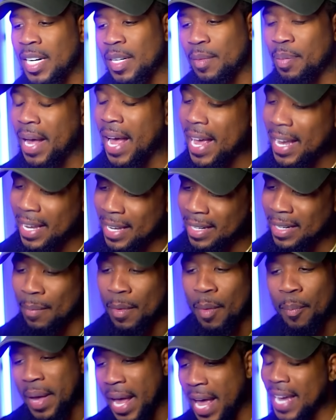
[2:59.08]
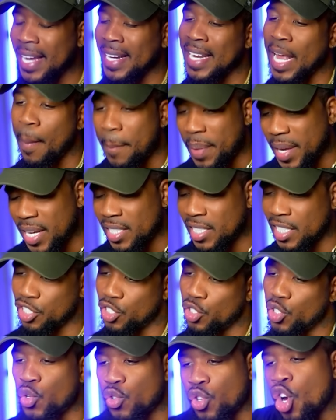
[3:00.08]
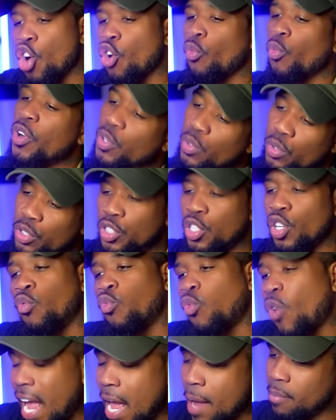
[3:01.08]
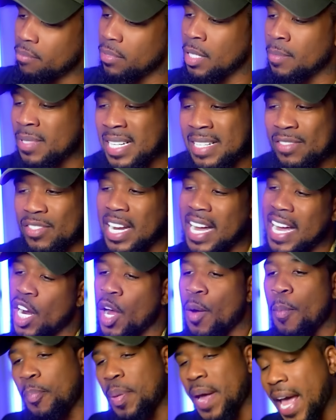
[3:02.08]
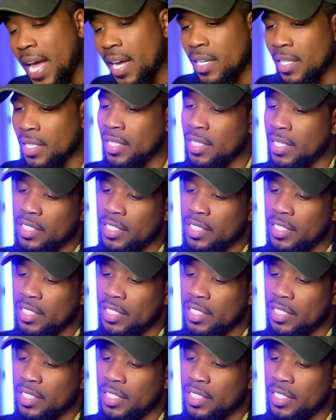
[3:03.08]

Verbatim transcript: Unpacking. I'm unpacking that bitch because you use Reynolds to rap. You know what I'm saying? So I gotta unpack